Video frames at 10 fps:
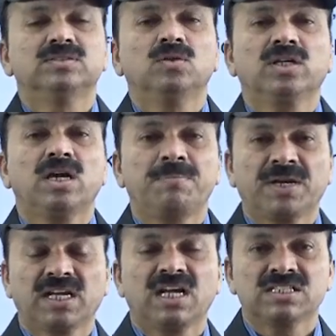Okay,
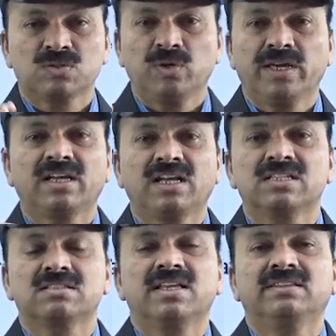upper caste, lower
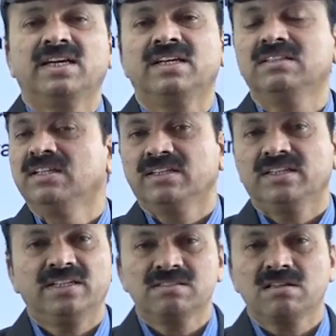caste, like that,
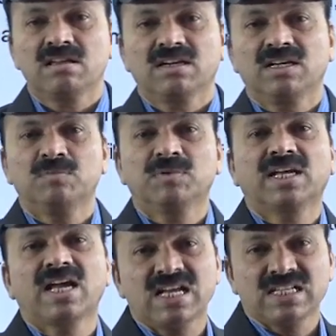it is all condemned.
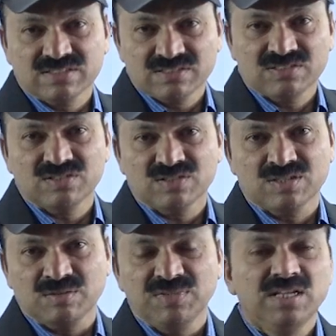Caste
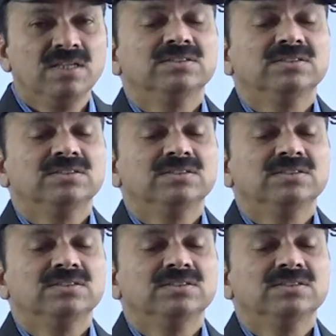system.